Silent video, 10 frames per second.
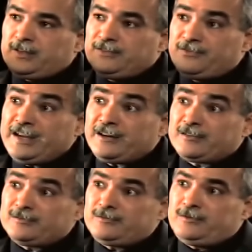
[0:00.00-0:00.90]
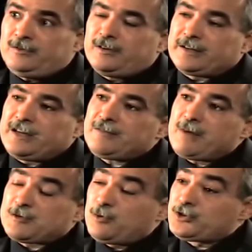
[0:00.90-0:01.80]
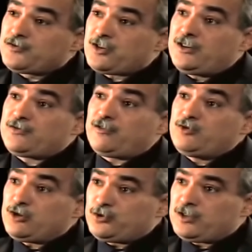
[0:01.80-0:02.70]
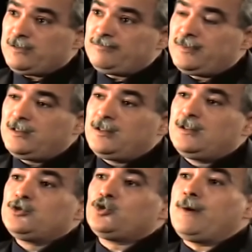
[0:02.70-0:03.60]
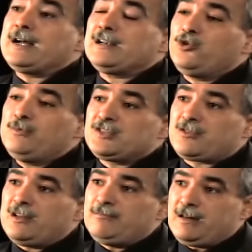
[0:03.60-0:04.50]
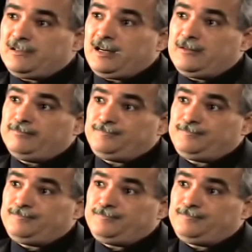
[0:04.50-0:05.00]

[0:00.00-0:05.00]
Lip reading: There, I carried my explosive charge from Jerusalem to Bank Laumi Israel in Bethlehem.